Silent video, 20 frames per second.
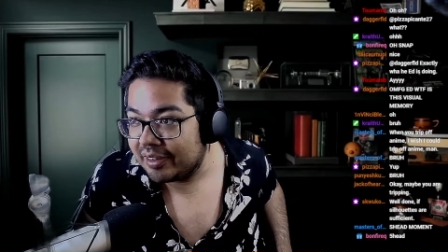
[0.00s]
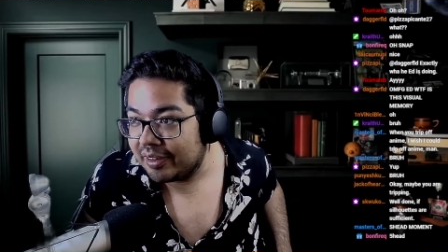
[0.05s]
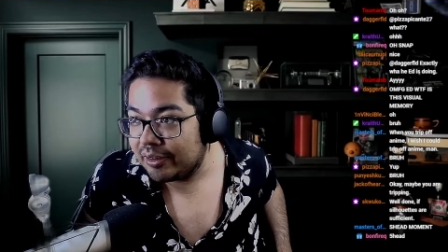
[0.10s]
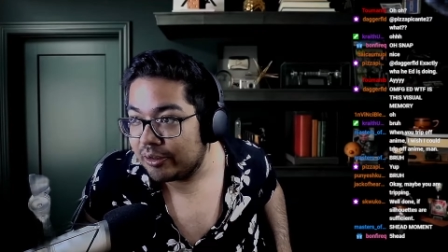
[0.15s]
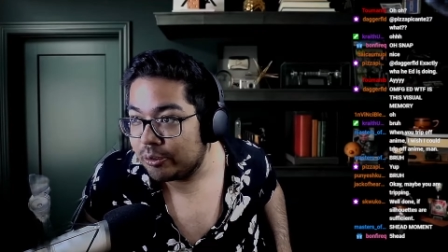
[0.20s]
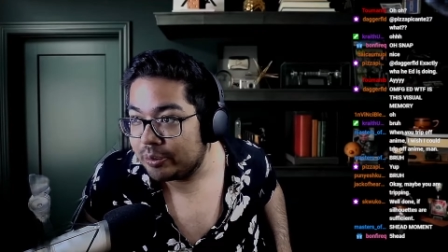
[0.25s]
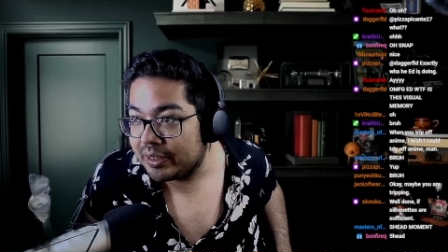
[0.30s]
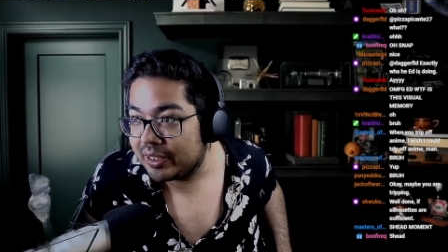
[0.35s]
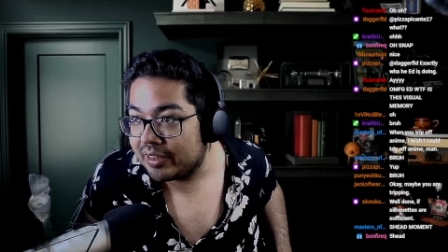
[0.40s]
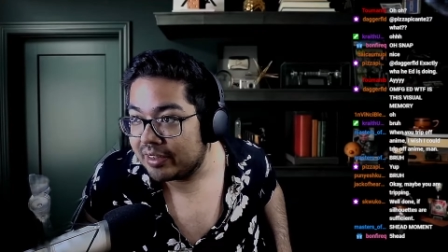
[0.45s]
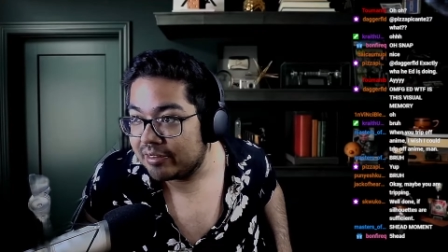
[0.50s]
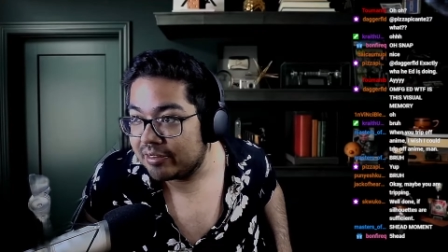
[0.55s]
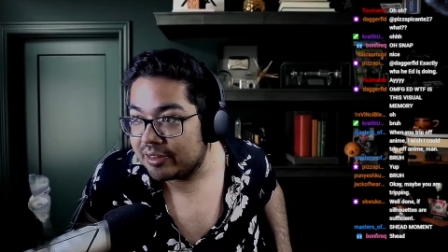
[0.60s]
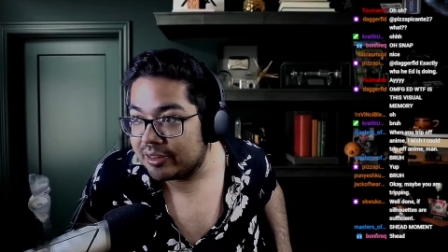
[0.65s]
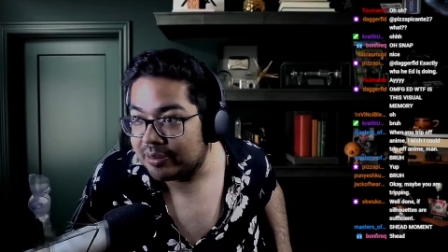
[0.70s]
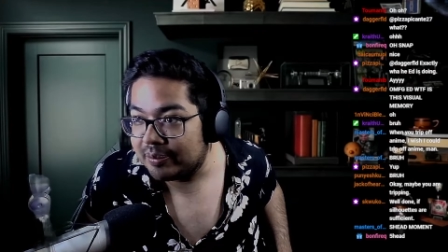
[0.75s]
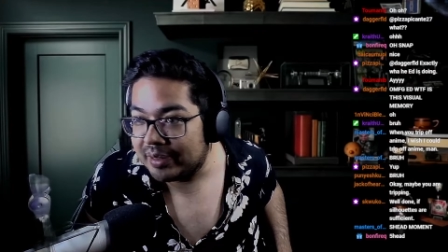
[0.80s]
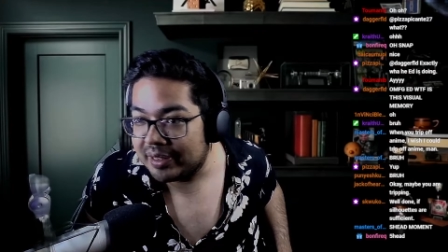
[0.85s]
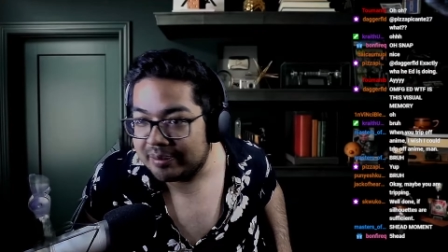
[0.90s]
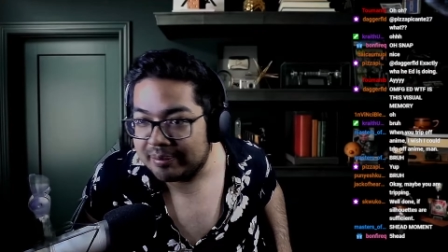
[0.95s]
I hope you guys
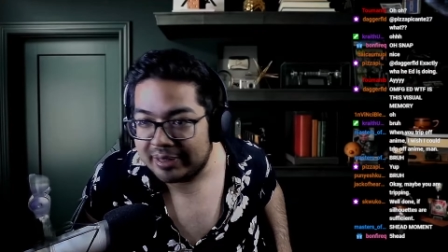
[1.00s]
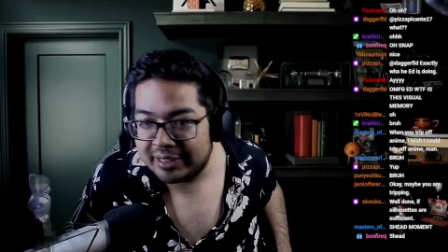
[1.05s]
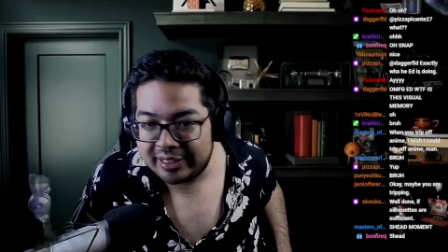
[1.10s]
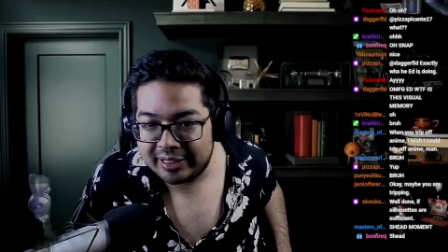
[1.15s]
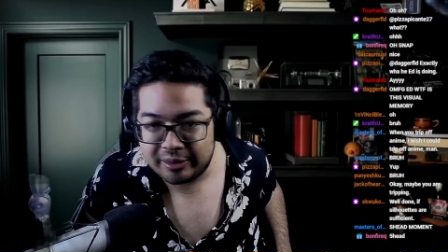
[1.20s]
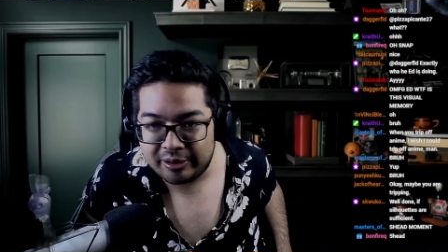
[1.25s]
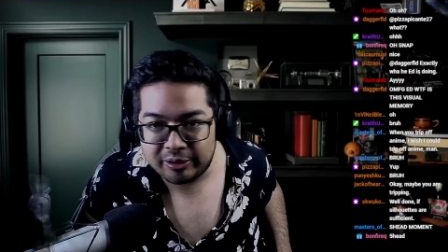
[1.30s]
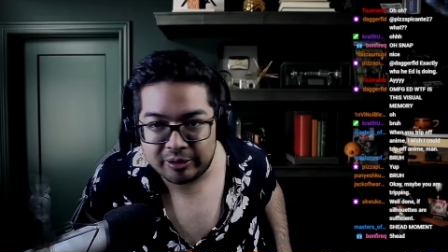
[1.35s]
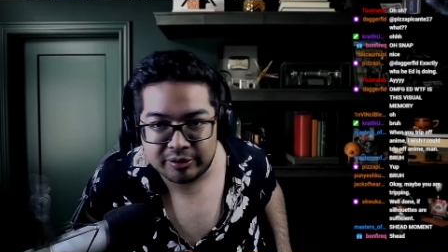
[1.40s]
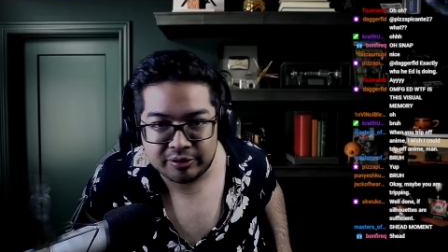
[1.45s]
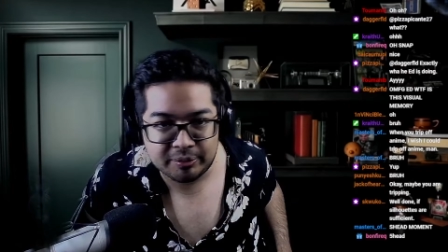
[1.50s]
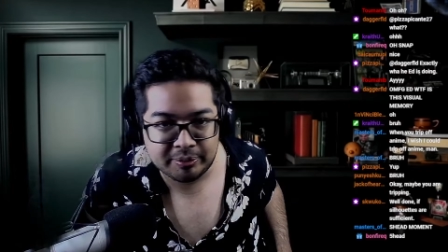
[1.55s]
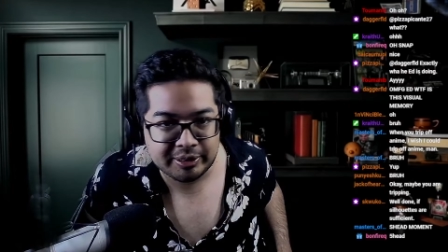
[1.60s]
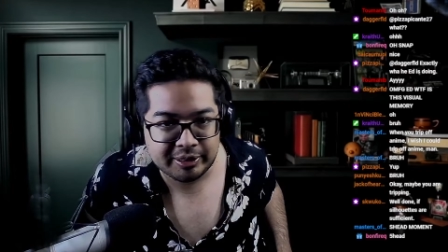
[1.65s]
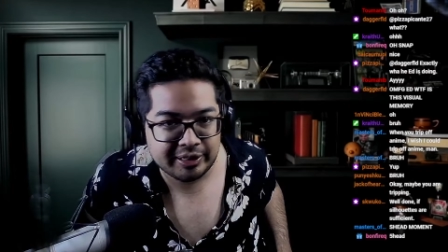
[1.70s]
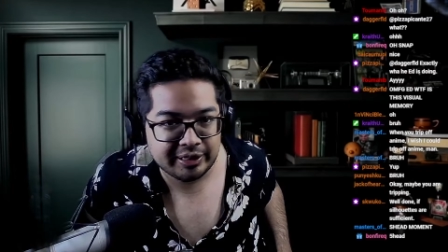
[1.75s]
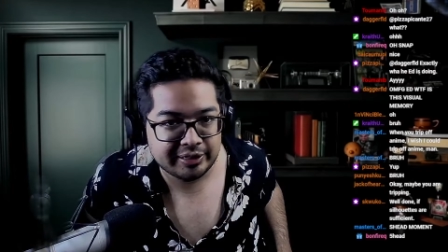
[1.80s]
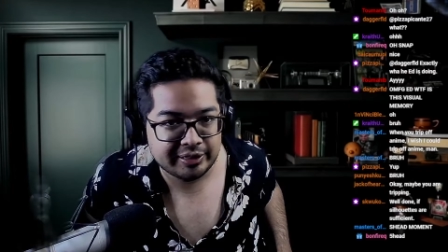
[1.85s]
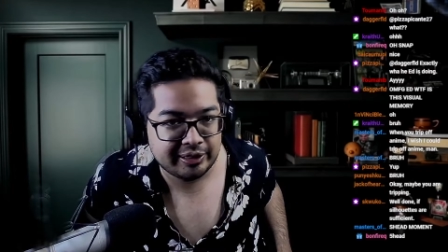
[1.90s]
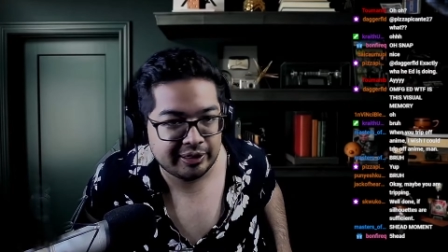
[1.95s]
know my head hurts from
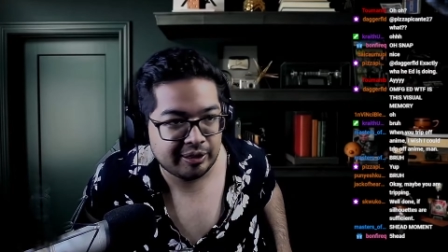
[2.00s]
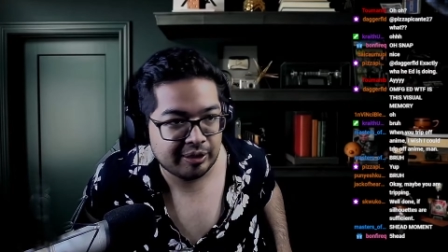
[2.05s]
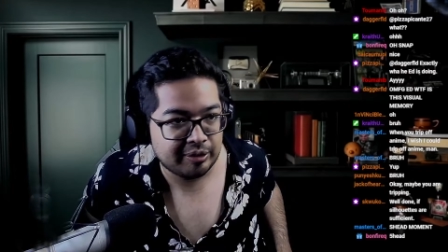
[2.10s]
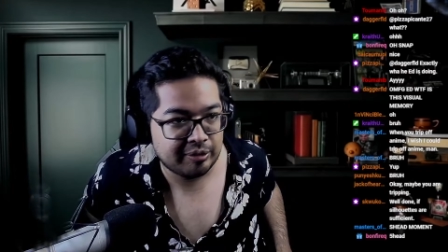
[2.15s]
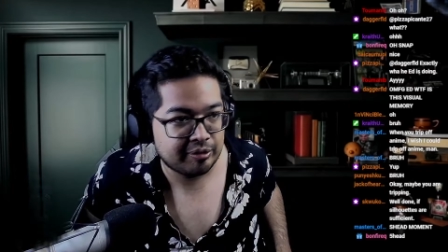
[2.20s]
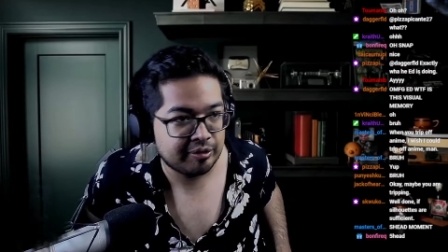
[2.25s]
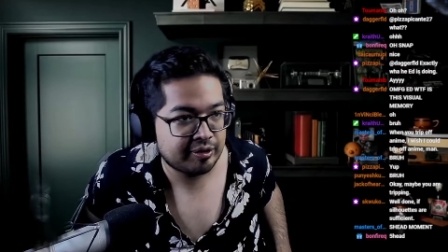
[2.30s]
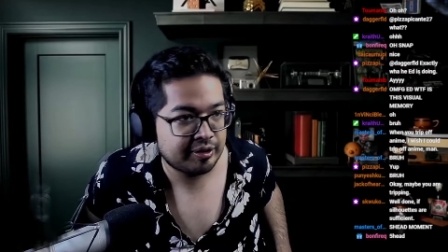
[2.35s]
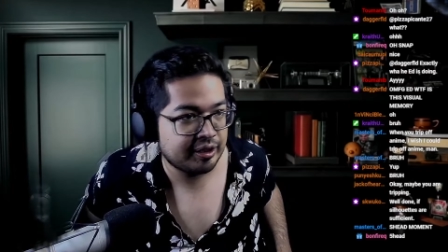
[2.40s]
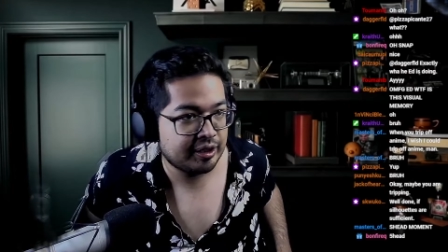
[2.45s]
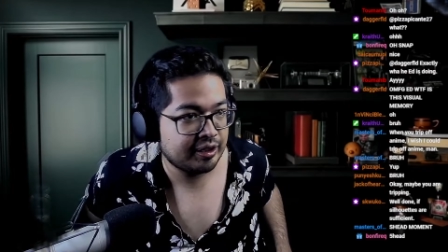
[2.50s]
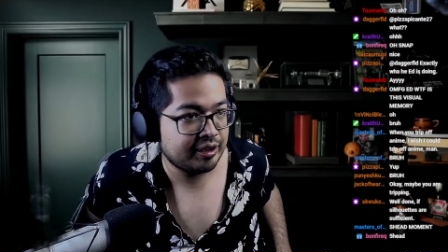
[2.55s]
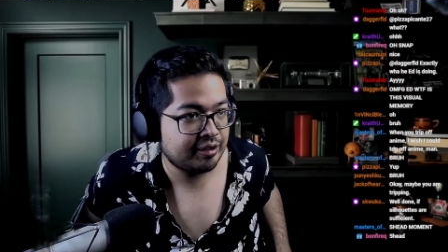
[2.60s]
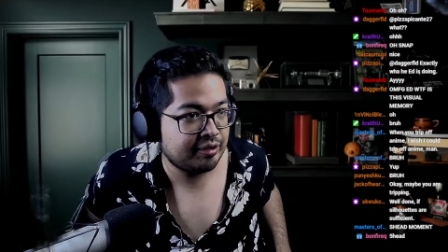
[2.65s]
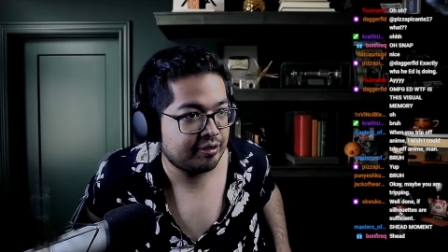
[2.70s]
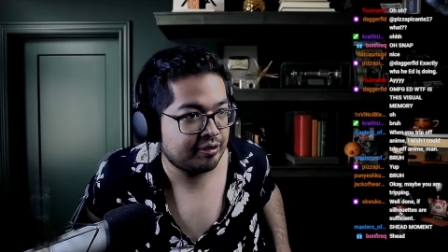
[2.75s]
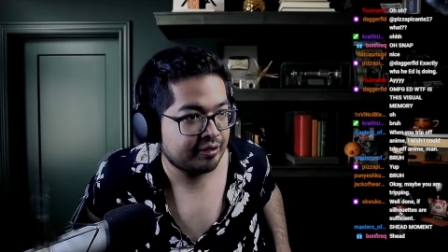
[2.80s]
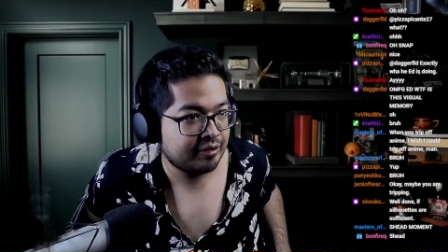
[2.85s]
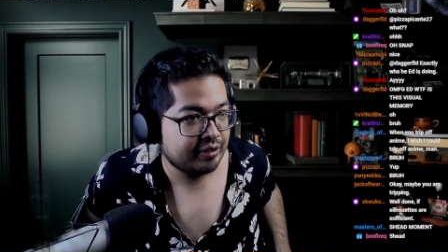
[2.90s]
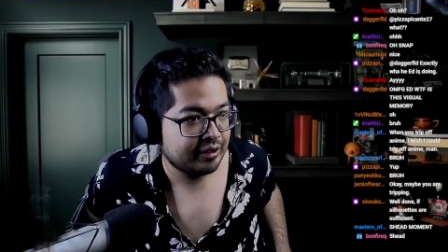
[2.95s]
connecting all those
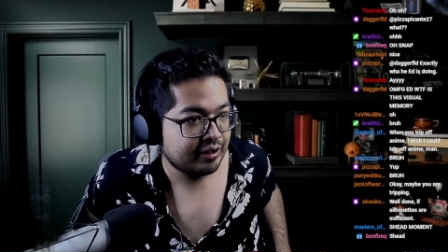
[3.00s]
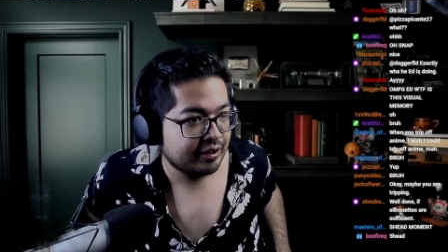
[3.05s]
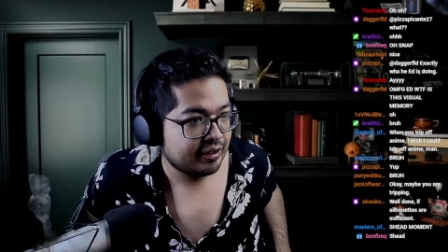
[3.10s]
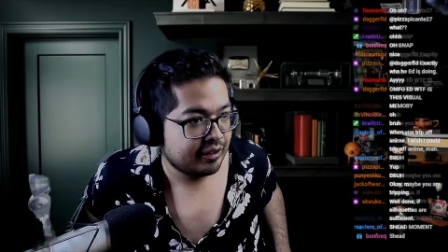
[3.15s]
dots.